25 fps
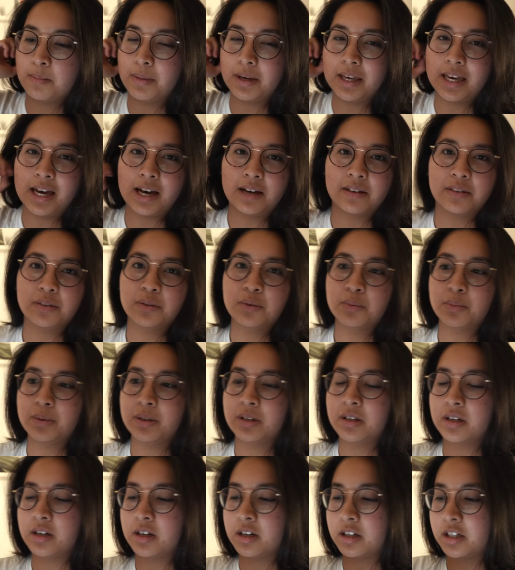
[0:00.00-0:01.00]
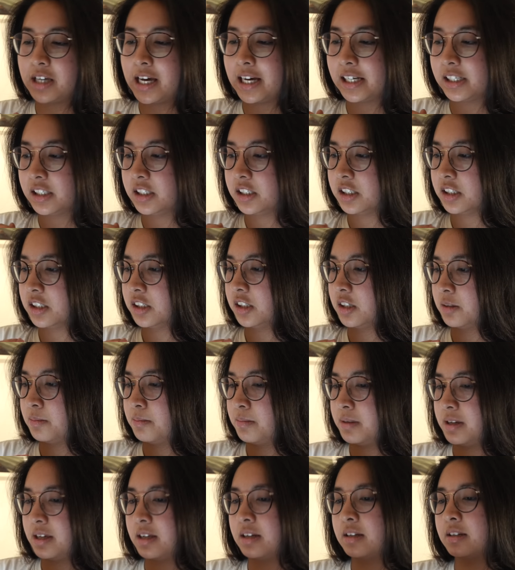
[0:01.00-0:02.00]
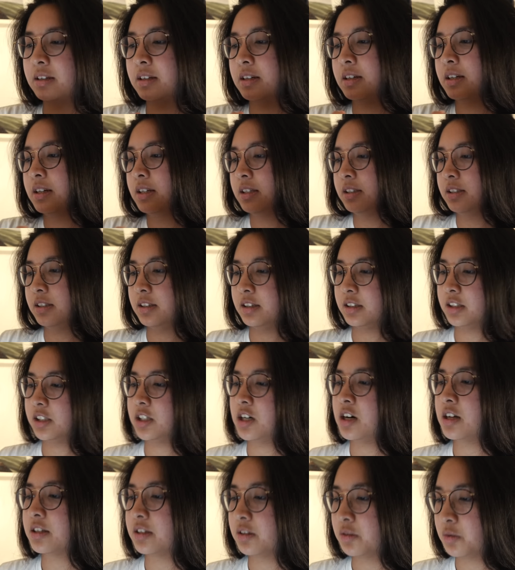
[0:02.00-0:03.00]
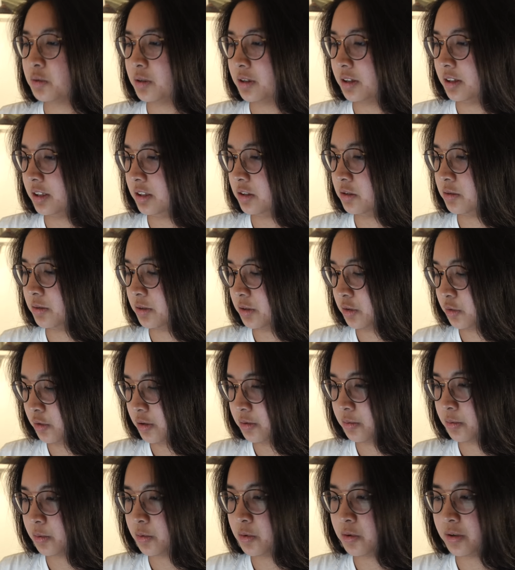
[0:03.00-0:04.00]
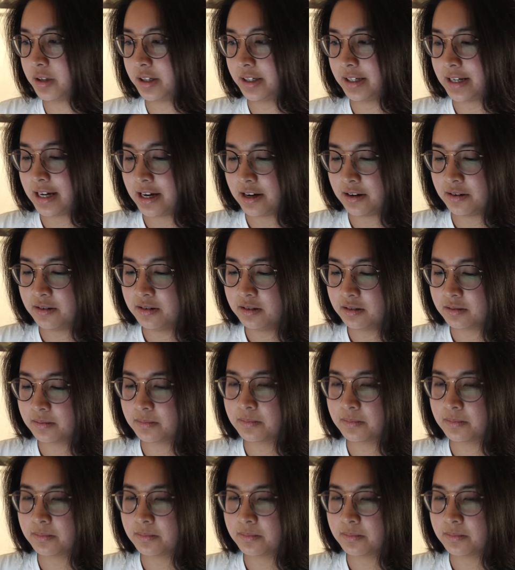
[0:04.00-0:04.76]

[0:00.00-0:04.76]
But yeah, thought we'd actually just jump in to the charts. I'll quickly do a screen recording now.